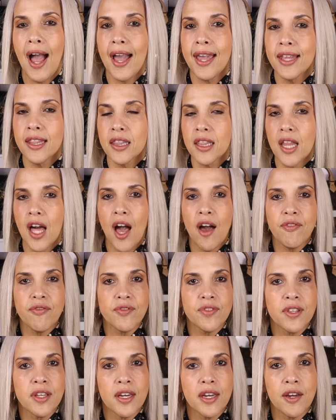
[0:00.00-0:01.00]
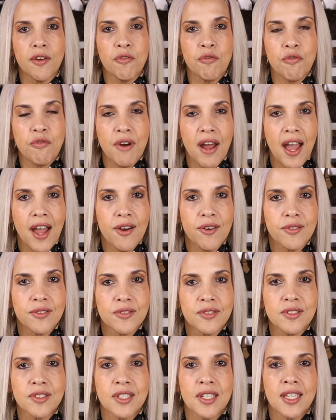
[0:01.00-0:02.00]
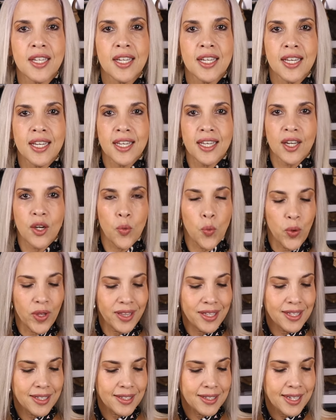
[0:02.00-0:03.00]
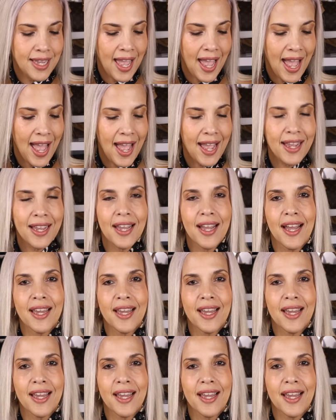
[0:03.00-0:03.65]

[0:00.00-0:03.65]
I love the round with the tag.